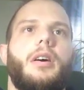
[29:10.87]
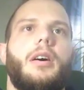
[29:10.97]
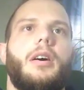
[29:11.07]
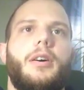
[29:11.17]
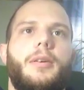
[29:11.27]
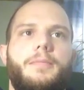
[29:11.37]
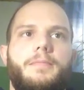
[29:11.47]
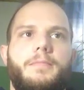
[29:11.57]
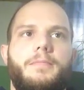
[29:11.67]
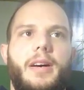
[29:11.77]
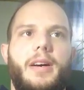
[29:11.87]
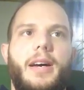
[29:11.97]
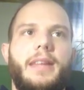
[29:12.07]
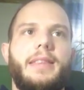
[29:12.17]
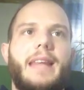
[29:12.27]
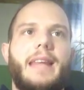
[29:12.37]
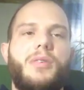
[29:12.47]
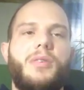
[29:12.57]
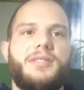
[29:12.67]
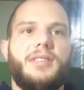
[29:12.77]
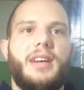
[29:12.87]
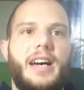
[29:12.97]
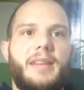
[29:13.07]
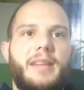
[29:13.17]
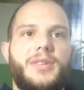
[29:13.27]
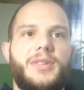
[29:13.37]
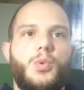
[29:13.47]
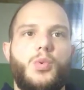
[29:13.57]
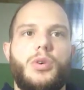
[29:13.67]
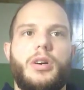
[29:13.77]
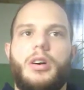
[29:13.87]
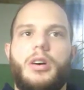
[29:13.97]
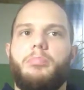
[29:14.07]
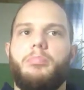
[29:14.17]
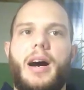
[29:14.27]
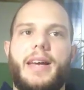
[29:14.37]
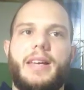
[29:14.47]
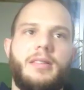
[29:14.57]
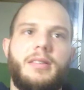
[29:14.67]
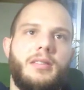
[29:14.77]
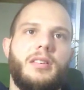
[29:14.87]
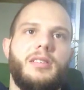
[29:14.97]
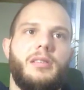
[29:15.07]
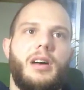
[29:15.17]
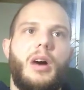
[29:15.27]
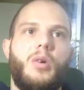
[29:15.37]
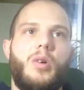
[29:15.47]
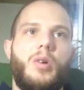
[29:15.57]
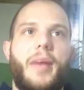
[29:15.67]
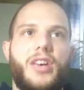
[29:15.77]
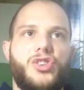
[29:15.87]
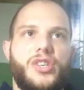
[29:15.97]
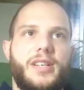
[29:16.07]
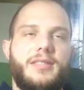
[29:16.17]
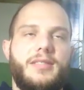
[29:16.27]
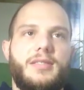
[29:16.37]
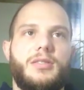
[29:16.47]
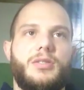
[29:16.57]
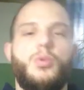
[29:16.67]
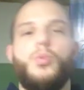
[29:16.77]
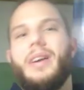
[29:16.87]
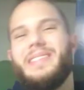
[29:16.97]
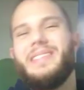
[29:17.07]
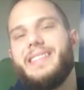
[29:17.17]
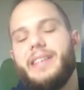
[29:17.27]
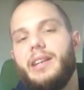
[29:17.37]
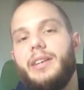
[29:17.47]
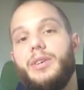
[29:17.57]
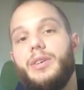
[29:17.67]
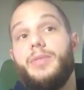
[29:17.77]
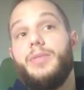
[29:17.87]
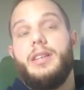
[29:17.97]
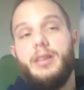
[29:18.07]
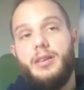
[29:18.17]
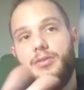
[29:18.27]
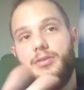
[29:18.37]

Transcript: And now it's time to combine our meshes to one single UV